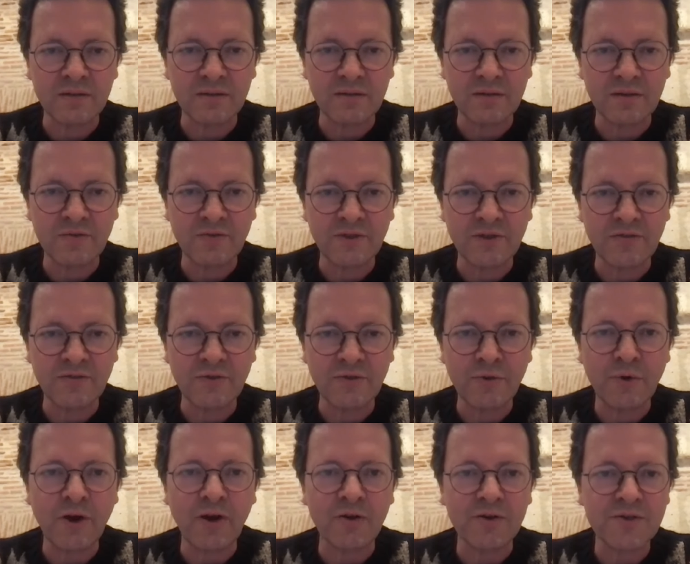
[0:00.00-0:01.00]
if
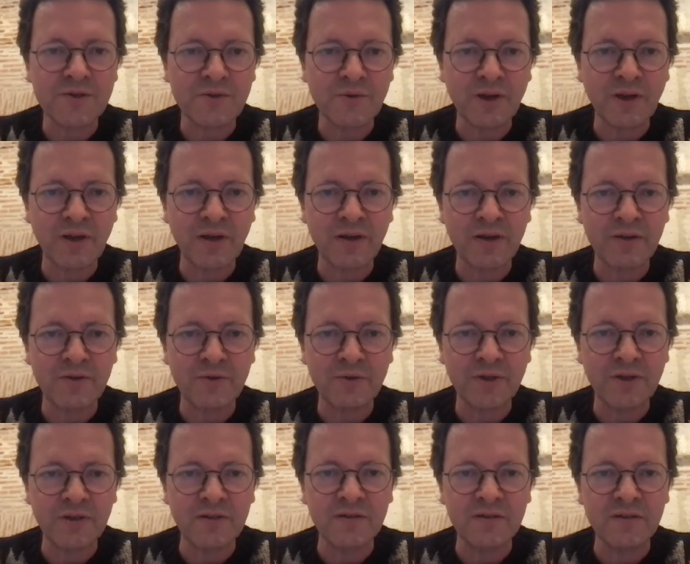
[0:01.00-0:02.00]
you are so inclined, you
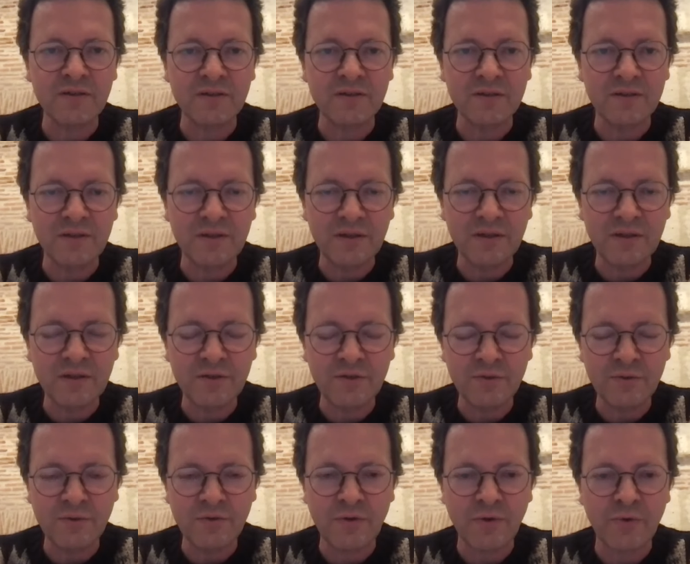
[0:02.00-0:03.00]
can dig
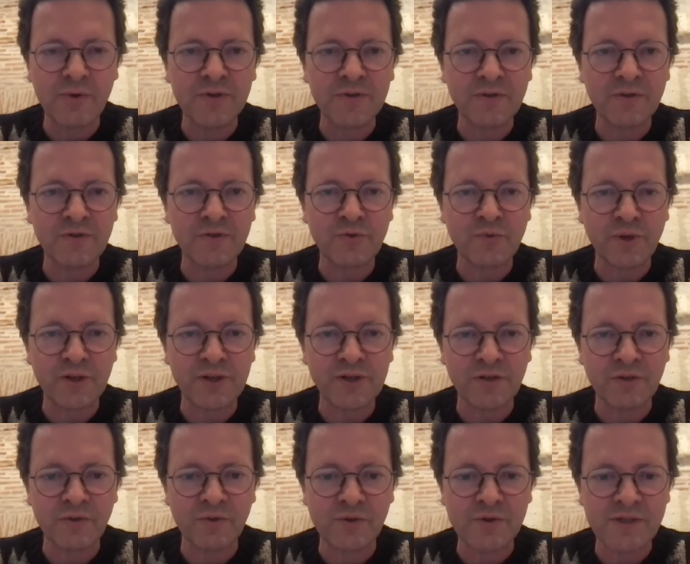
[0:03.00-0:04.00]
into the research
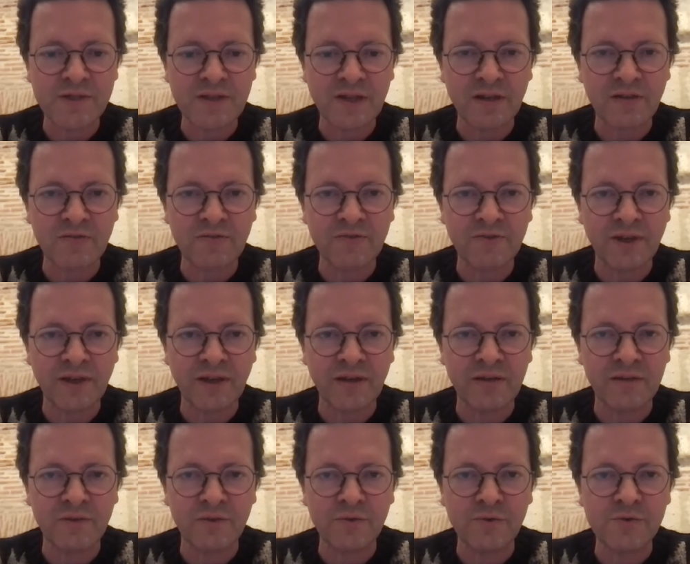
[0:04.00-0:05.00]
question yourself
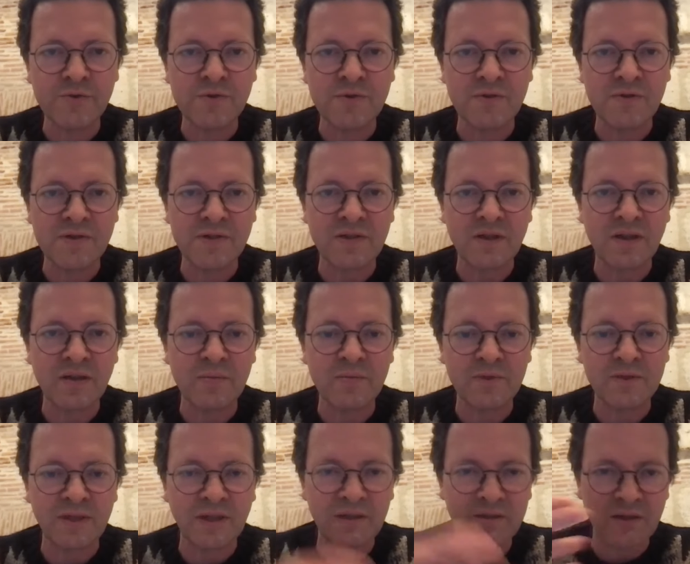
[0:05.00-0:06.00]
and use the
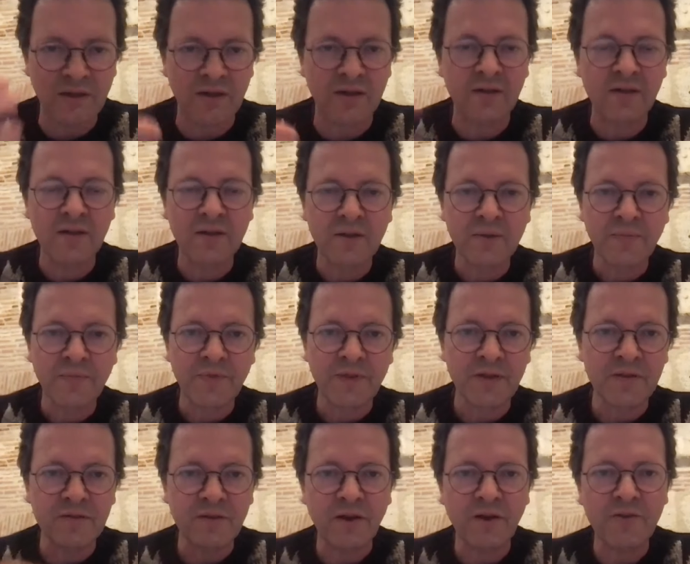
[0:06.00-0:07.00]
same data
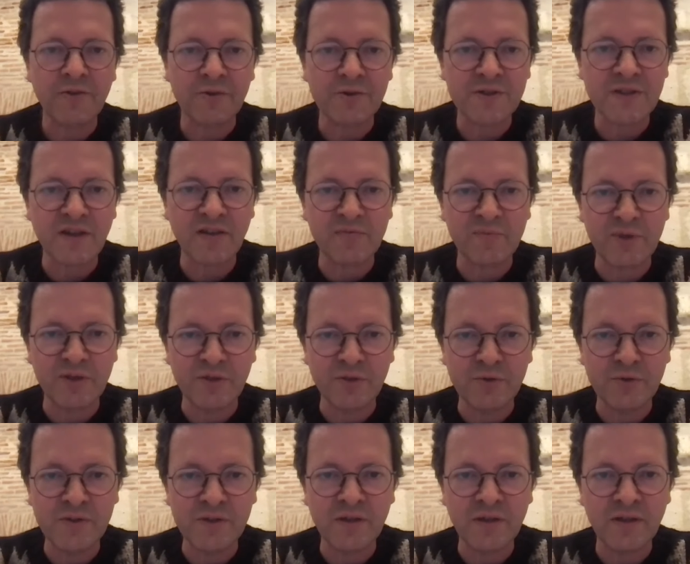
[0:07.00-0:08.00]
that the authors have been
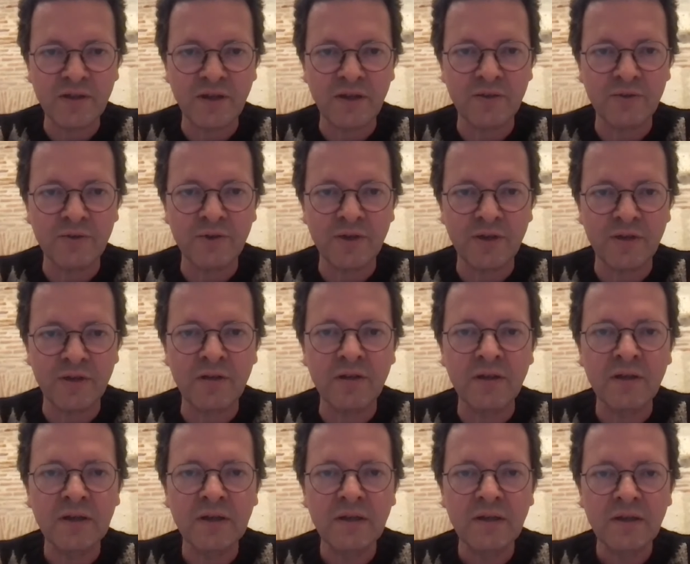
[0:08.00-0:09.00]
using, and you
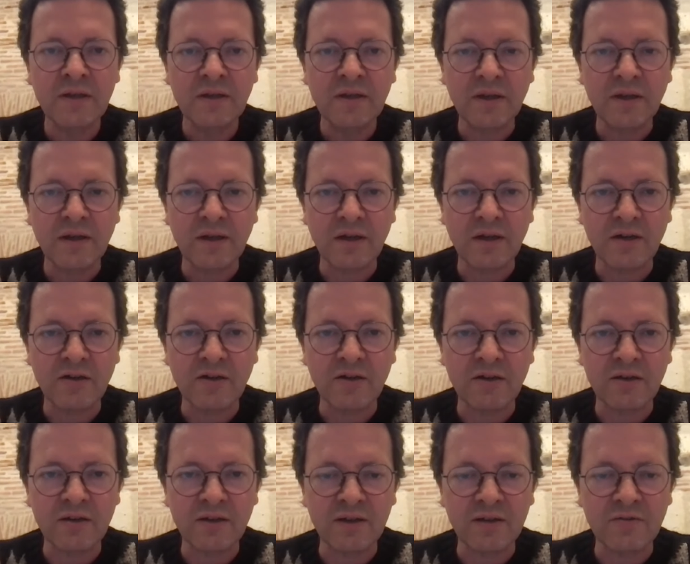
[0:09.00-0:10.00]
can
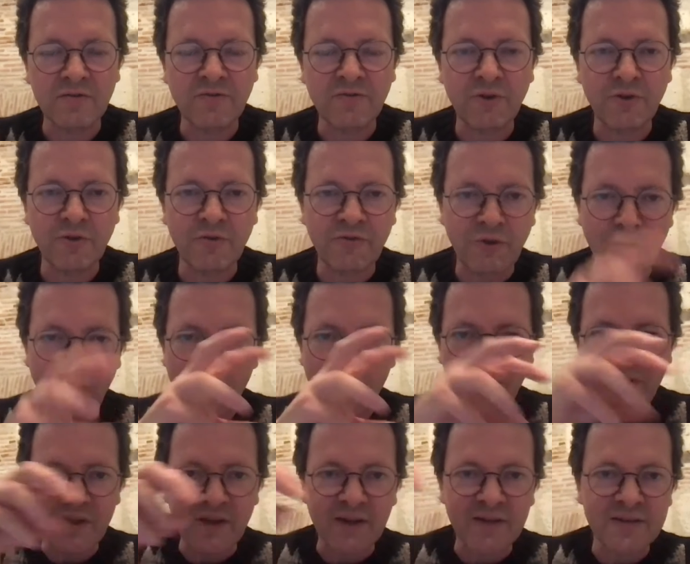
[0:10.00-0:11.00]
follow
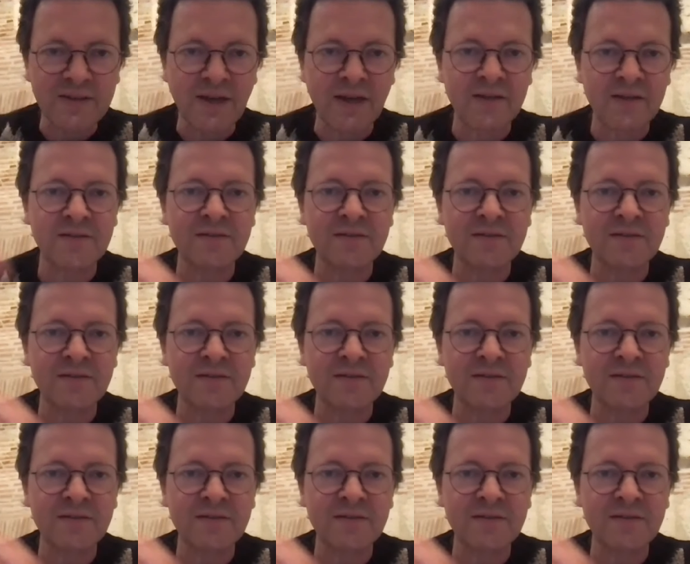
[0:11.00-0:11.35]
the exact